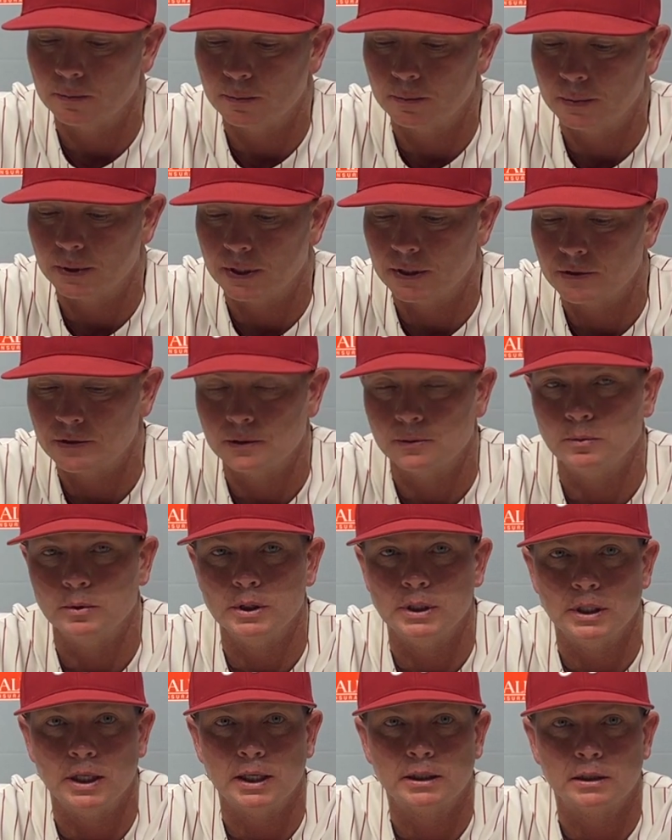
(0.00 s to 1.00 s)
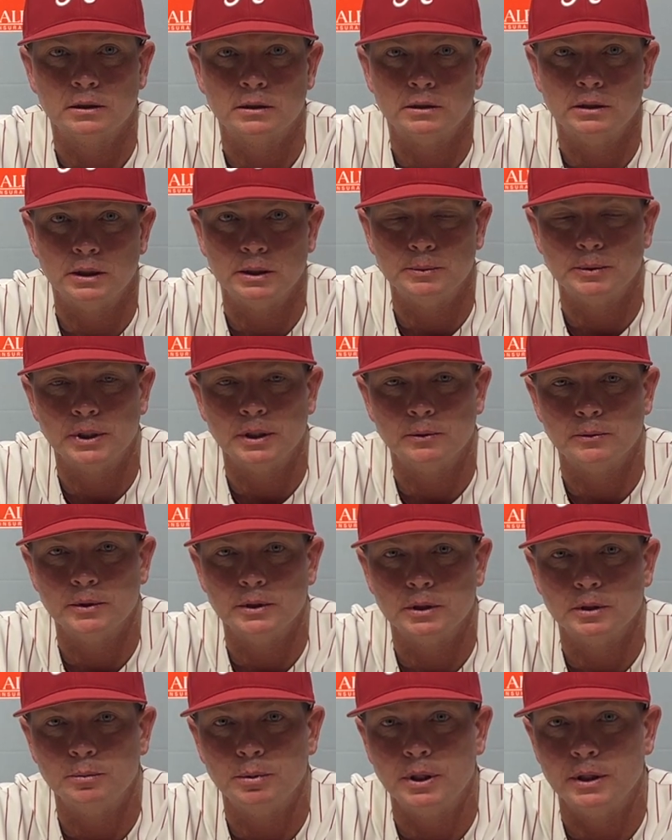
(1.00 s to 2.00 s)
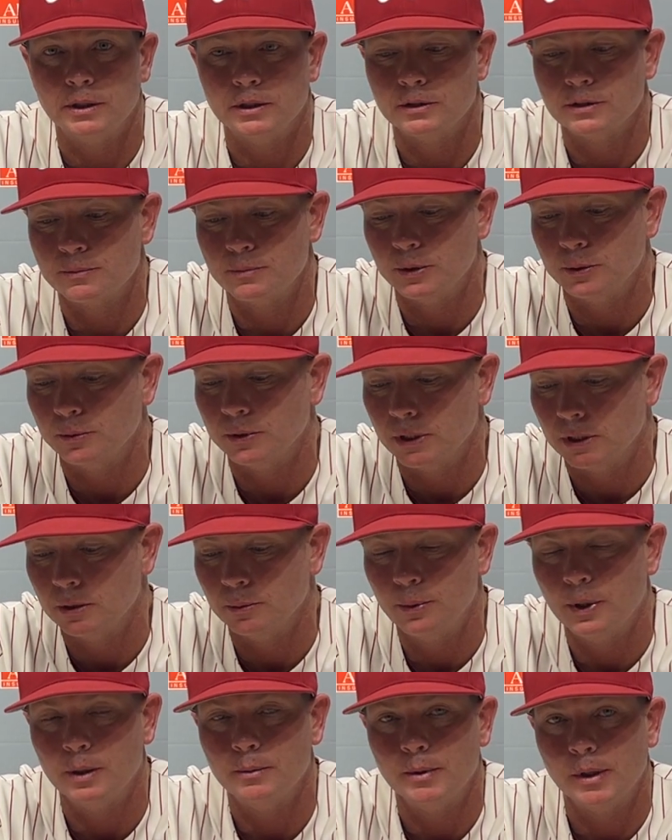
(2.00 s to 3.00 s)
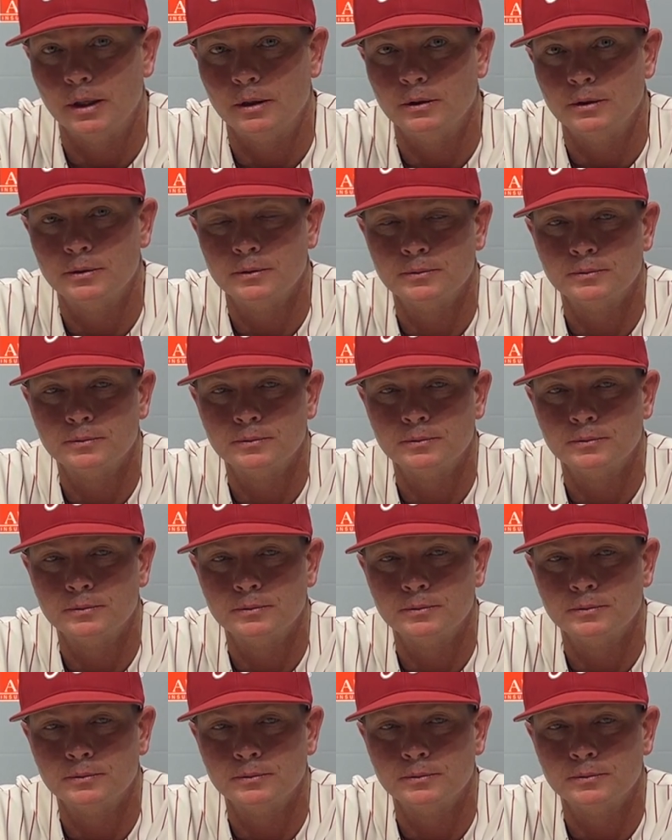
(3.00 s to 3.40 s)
But I still really like our club. We've got really good players, but we need to play better.